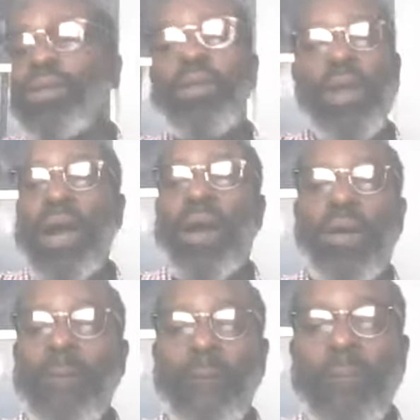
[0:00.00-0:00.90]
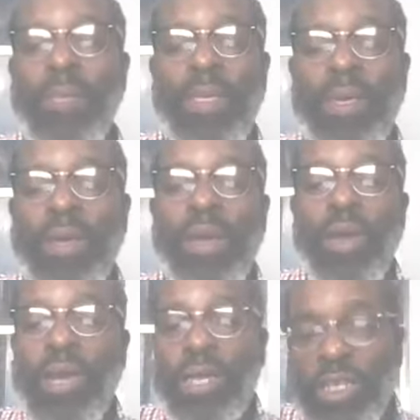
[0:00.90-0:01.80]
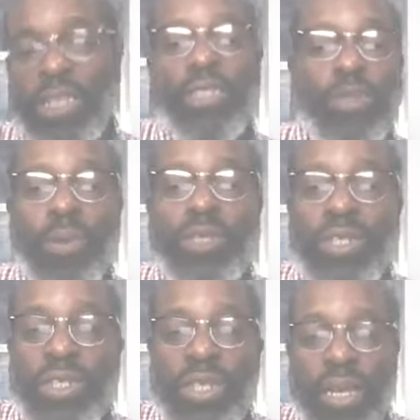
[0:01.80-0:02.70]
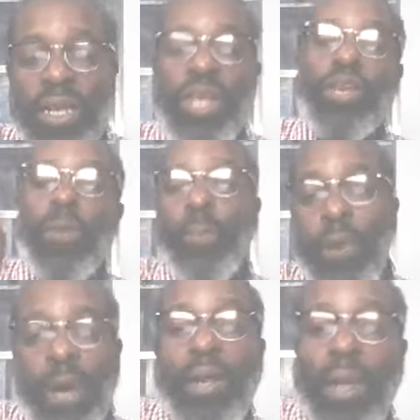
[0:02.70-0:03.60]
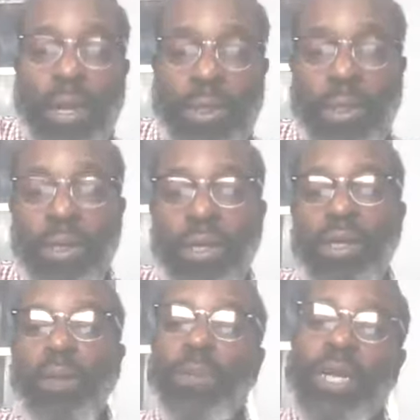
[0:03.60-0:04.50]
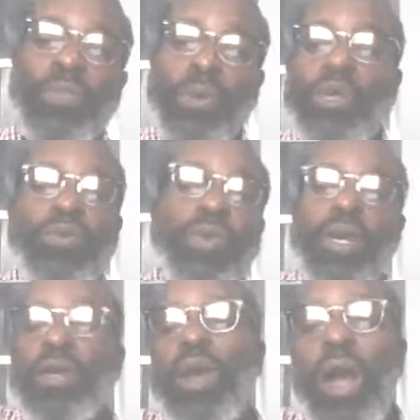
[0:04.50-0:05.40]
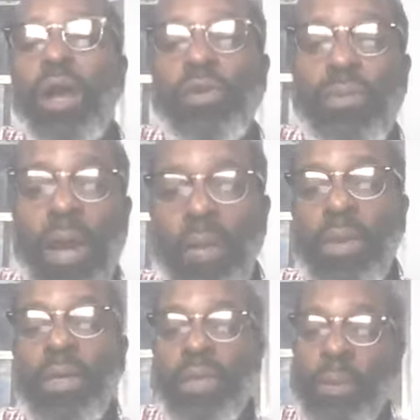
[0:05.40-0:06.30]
no. Jesus wants to sit in your prayer closet, the place where you went and called him up, the